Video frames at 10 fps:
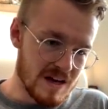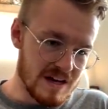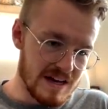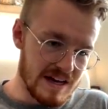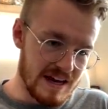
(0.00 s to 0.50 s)

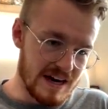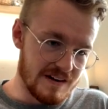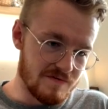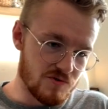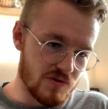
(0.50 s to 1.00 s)
And
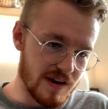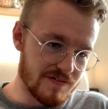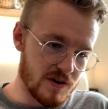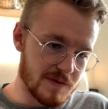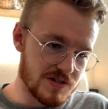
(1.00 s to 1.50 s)
I'm
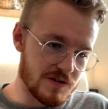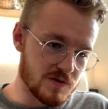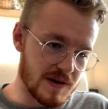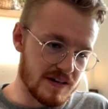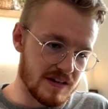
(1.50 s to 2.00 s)
trying very much to
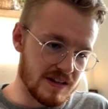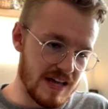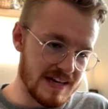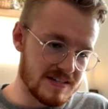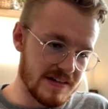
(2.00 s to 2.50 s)
use my
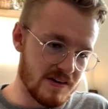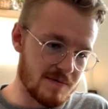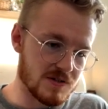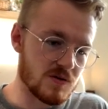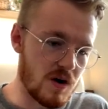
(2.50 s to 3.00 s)
legs here.
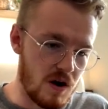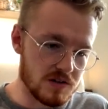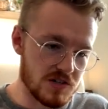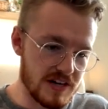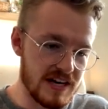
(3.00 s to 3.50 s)
I'm also
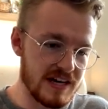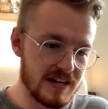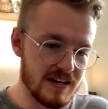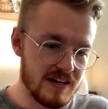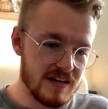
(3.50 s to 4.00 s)

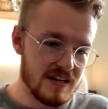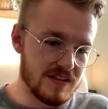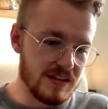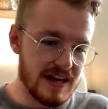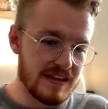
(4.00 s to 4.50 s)
alternating
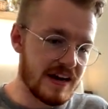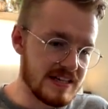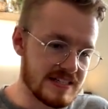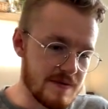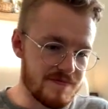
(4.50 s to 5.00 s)
the leg that I
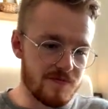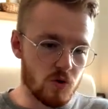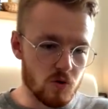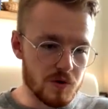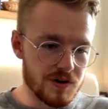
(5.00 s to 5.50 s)
step
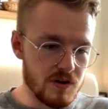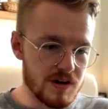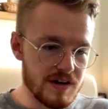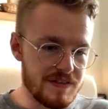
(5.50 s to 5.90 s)
forward on